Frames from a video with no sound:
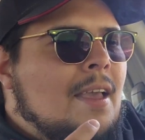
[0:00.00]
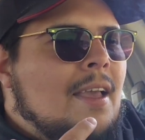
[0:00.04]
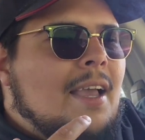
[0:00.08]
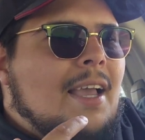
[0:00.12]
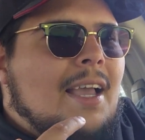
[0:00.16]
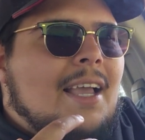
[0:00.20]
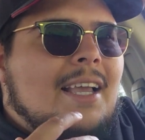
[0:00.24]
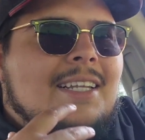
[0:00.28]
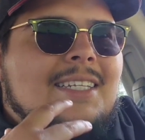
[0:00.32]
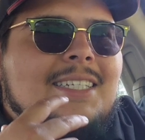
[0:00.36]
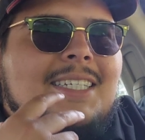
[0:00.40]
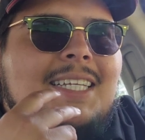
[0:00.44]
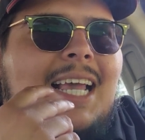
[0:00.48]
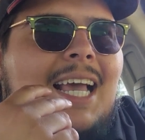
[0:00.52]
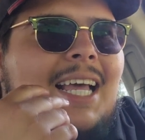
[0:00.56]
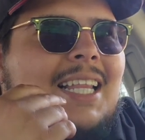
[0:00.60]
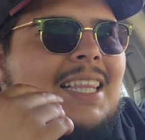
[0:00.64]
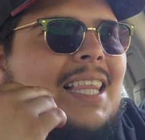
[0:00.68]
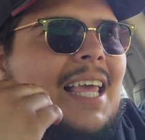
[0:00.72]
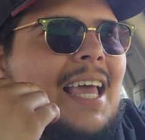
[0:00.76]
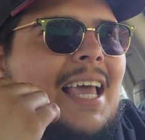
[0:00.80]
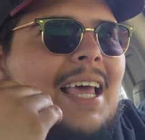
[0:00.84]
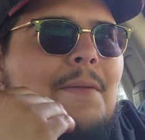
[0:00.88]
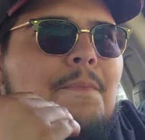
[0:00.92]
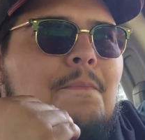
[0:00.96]
It's got
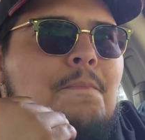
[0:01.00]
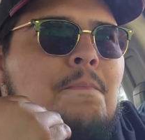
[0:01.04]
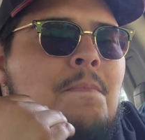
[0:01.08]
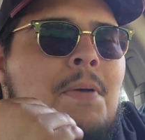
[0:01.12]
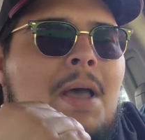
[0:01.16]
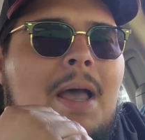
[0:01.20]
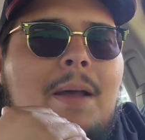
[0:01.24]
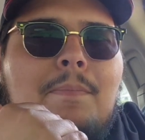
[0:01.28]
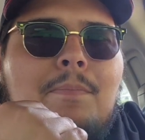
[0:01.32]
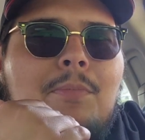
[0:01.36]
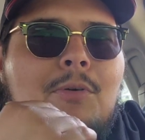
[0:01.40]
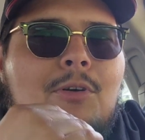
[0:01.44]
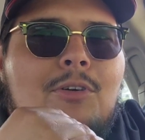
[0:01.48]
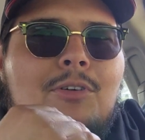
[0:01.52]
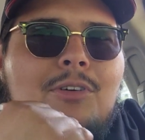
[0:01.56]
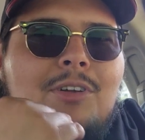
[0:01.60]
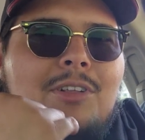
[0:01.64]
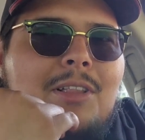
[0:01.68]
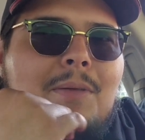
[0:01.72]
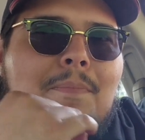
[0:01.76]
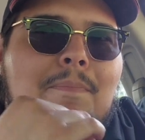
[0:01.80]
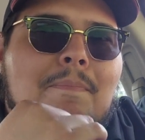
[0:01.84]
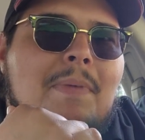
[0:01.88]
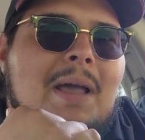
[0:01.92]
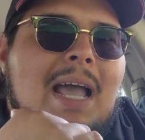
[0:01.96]
that pepper in
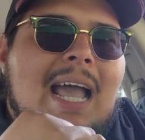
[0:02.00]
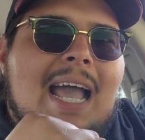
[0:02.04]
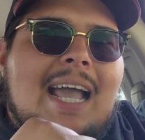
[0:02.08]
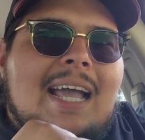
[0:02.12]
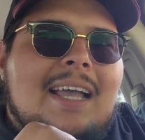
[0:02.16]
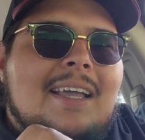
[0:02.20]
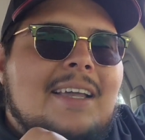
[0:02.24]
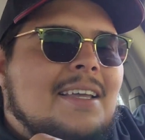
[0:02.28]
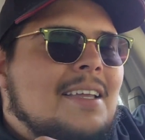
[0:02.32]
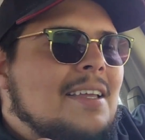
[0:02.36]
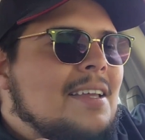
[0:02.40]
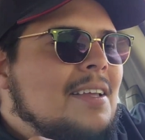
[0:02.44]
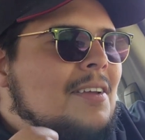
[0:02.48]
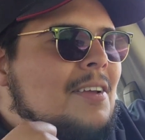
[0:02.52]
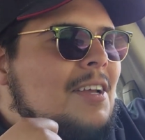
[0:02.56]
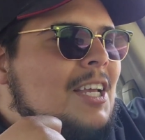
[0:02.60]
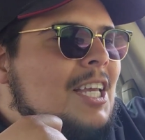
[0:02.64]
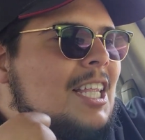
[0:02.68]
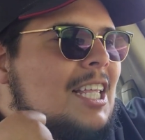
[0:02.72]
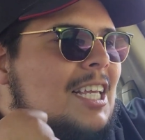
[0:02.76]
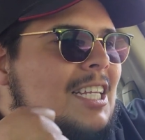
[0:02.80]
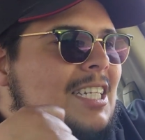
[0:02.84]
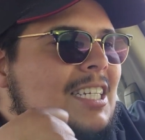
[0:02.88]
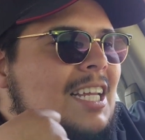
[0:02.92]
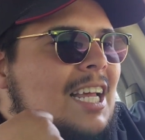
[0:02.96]
the back
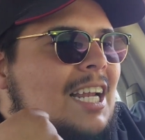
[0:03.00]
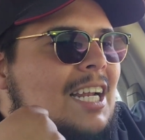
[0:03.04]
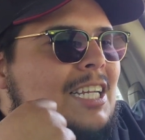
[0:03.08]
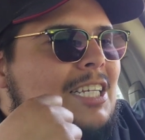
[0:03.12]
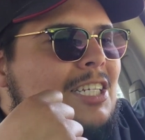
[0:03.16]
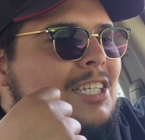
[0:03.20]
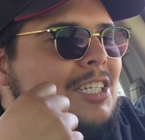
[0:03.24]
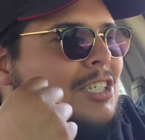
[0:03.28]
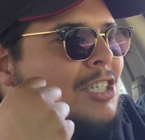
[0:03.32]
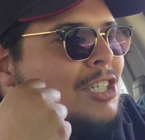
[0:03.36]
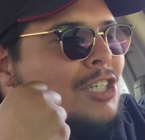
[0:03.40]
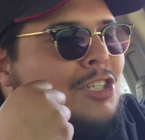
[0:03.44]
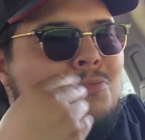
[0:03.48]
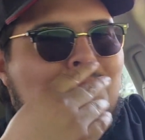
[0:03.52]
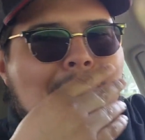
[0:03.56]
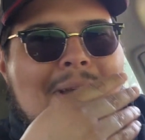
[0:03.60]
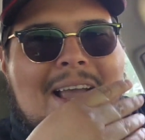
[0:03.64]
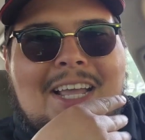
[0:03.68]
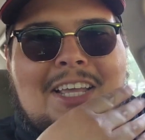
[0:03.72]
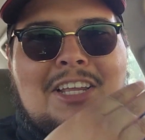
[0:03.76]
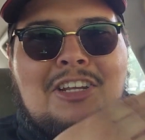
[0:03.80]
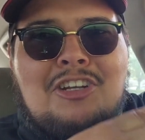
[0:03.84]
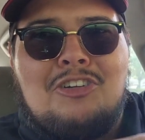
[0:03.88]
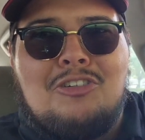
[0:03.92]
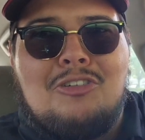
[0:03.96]
that's kind of
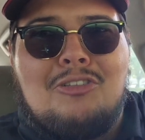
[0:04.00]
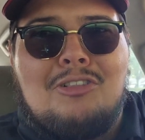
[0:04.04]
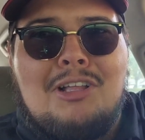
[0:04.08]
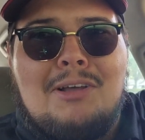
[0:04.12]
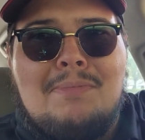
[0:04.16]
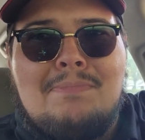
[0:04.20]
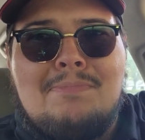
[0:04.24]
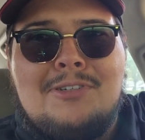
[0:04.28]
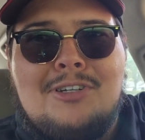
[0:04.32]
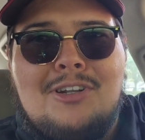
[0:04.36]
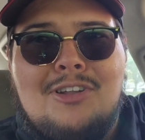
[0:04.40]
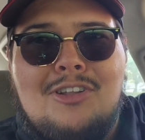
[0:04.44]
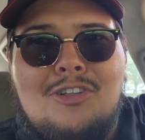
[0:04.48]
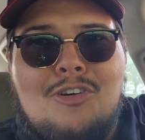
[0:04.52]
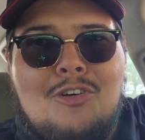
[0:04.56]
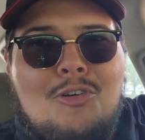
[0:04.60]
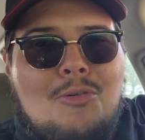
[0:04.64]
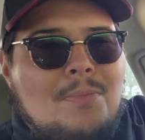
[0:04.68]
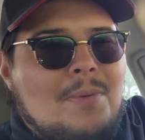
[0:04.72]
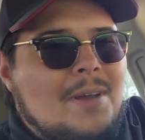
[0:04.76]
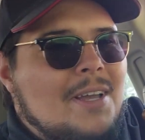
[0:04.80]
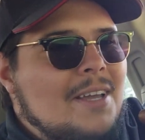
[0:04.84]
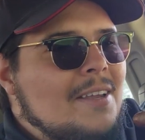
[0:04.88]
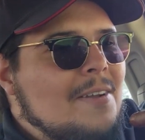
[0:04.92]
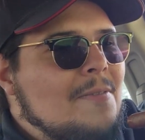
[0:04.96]
smacking your lips a little
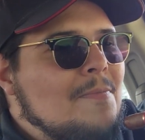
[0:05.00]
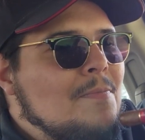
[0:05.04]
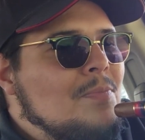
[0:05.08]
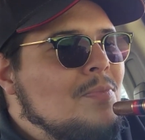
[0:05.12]
bit.